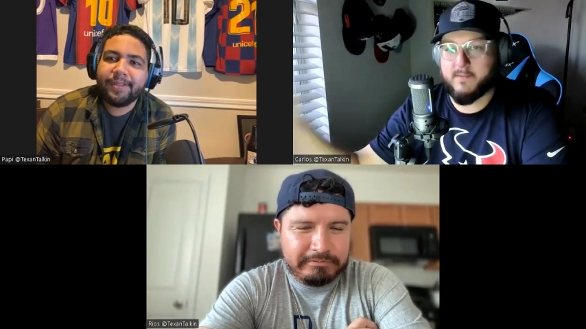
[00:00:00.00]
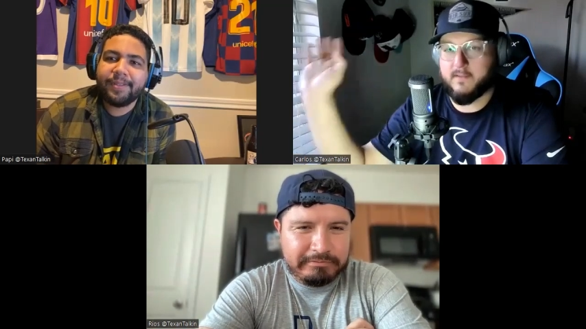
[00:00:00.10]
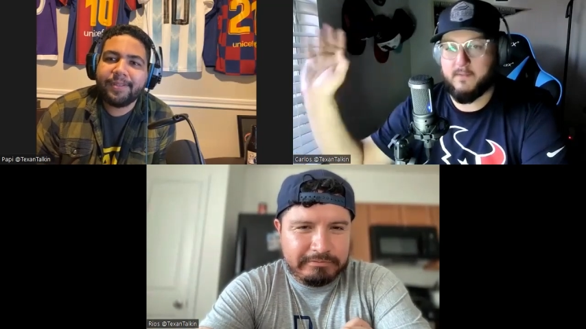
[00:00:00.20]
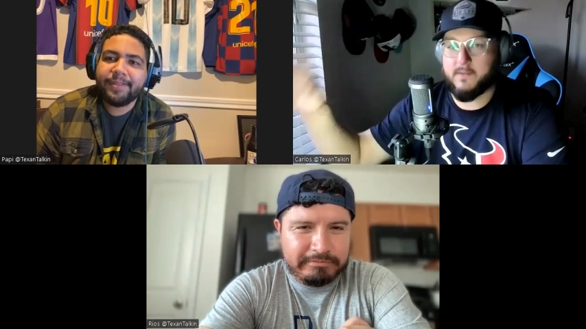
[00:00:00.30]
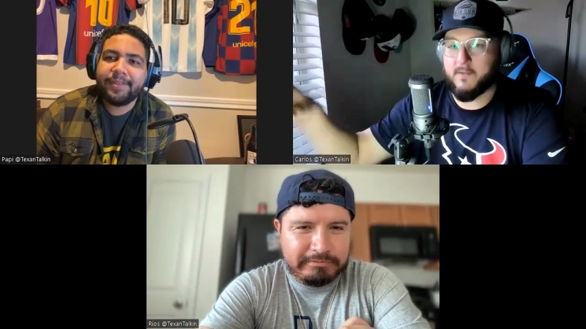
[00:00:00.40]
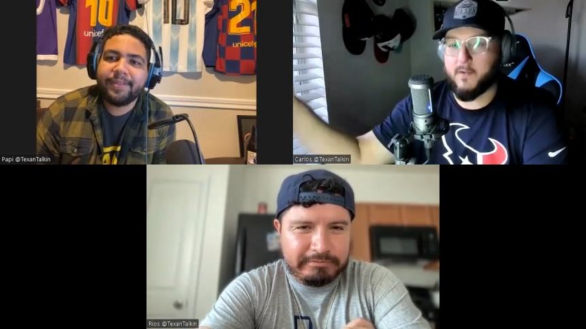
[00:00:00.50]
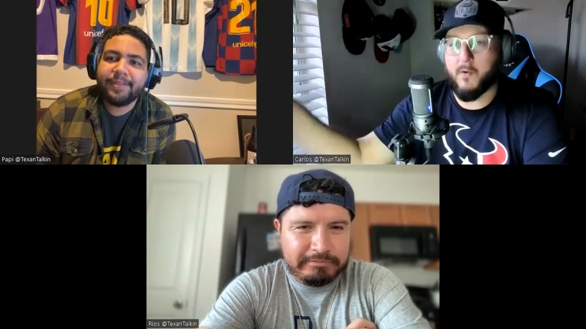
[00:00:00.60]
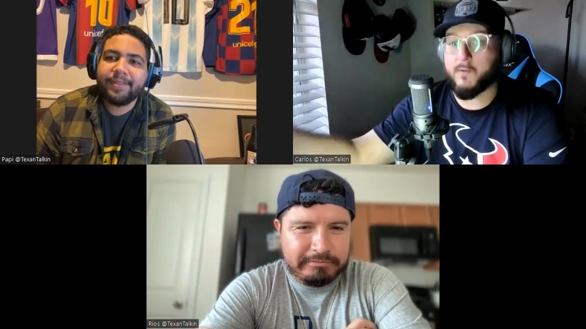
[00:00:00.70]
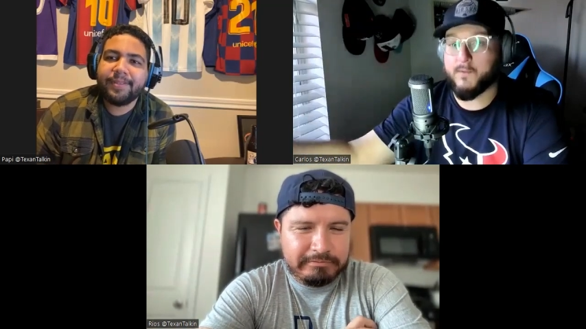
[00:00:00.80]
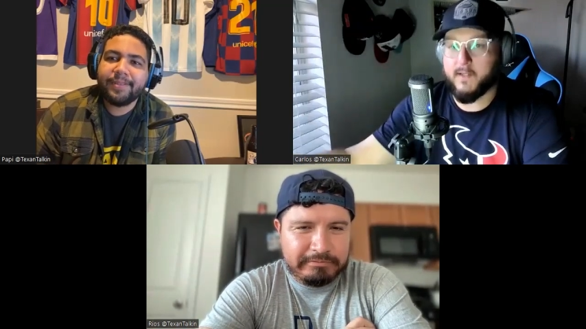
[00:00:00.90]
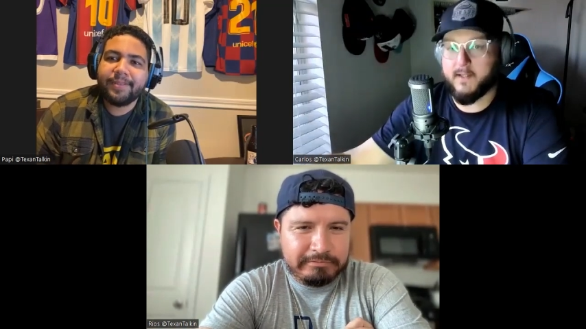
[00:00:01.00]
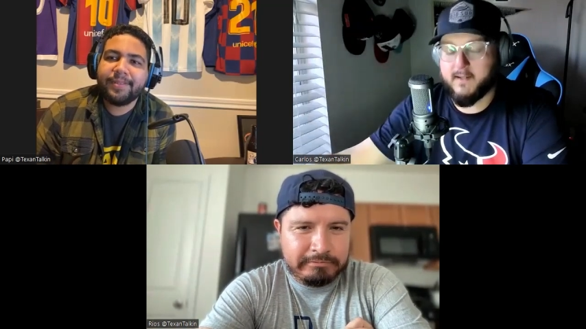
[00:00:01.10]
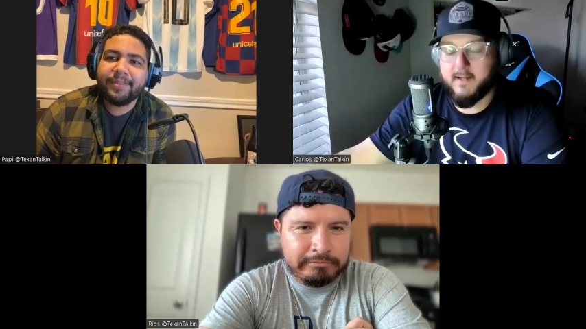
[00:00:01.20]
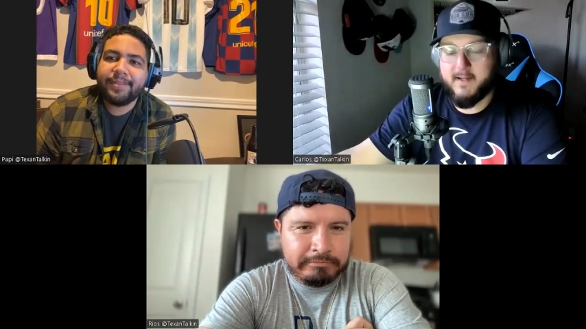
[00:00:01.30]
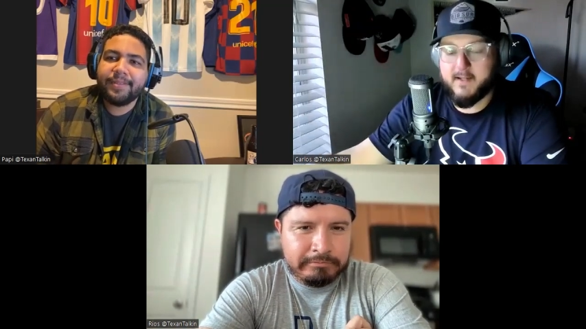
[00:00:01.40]
Speaker 1: It was it was already older,
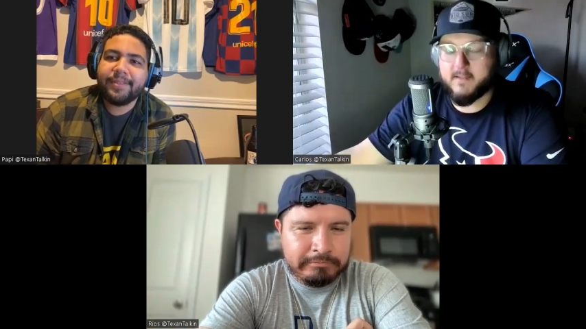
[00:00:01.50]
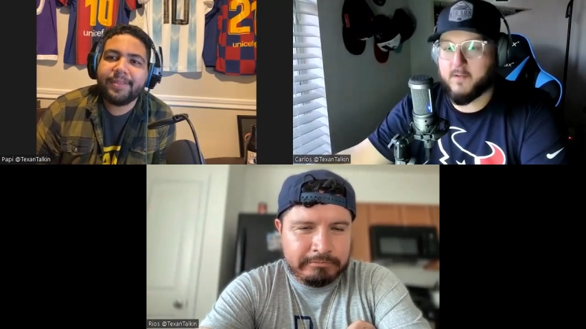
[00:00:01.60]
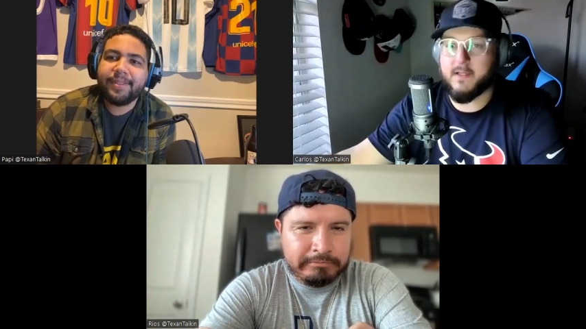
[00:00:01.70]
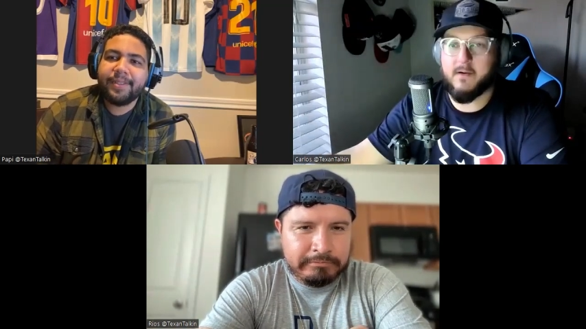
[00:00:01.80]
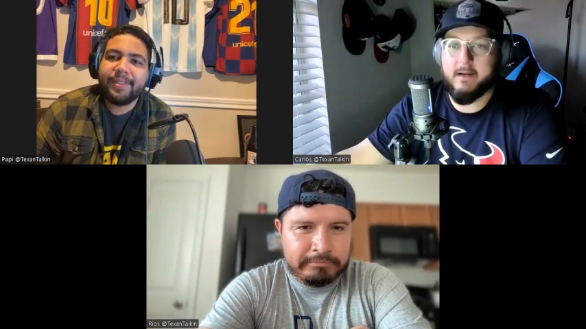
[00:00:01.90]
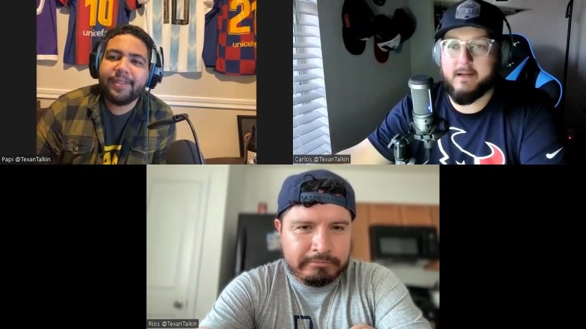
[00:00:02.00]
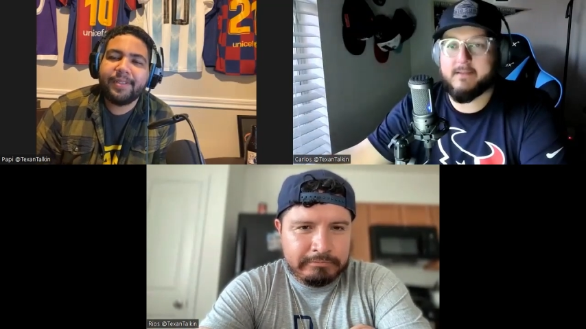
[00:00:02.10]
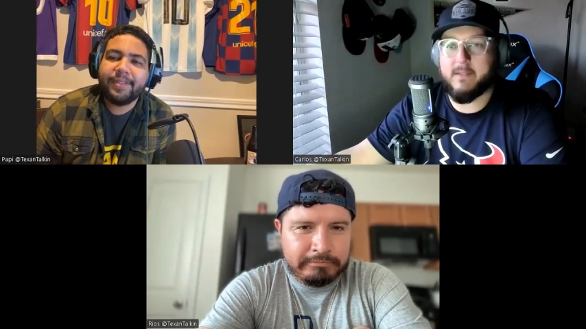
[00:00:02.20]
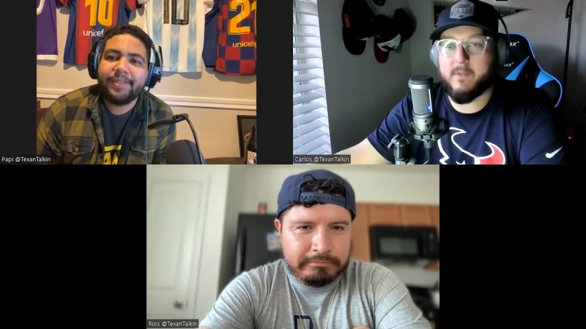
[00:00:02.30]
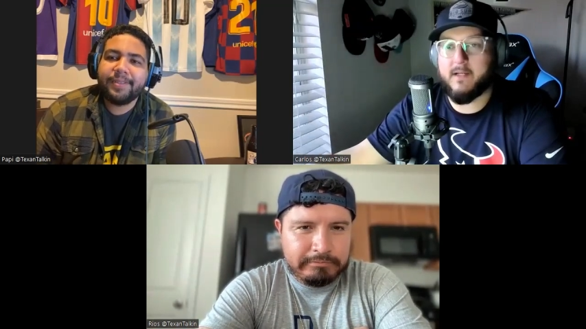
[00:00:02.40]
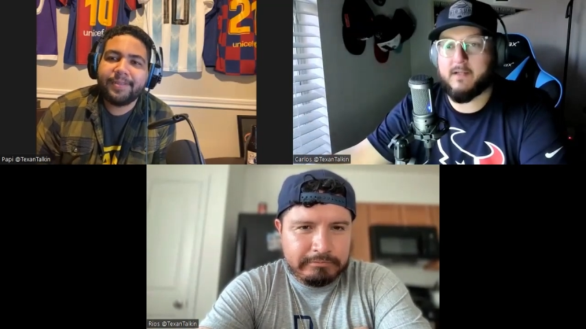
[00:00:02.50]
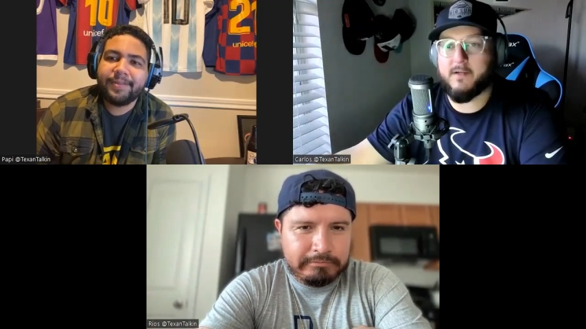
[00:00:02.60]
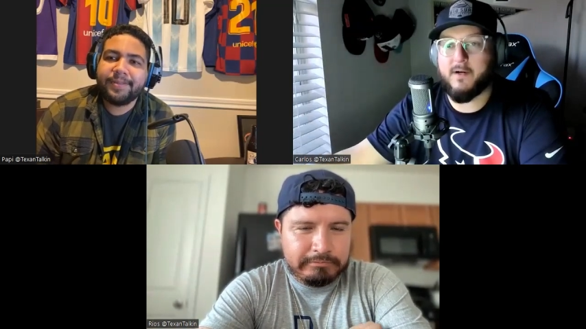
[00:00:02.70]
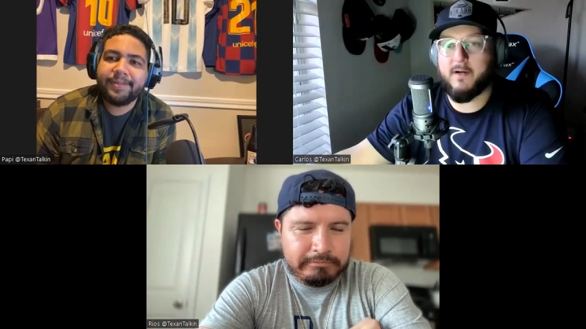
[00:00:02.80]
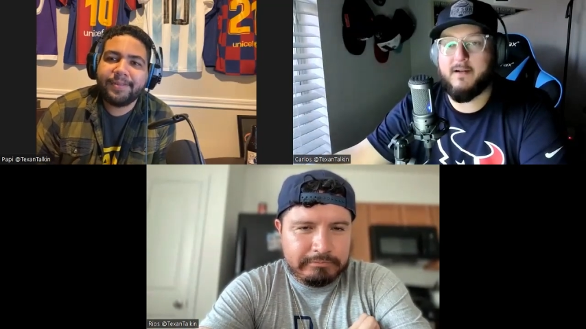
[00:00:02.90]
right? So I was like, okay. It's time to
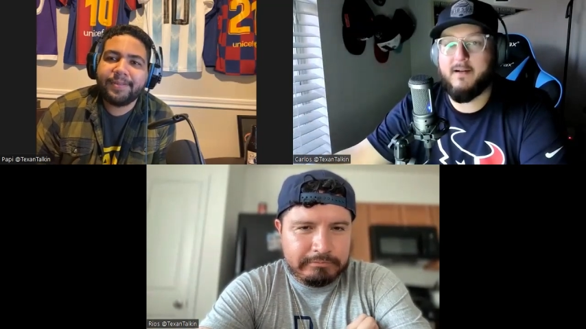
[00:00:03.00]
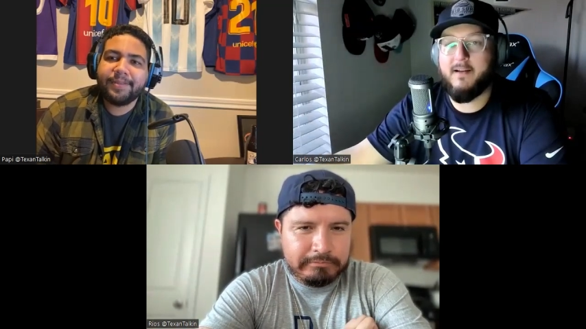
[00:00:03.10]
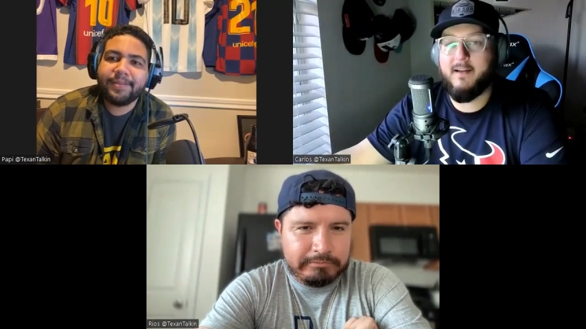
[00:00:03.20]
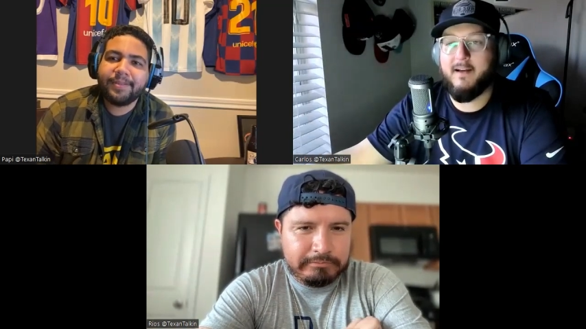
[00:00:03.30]
get a car.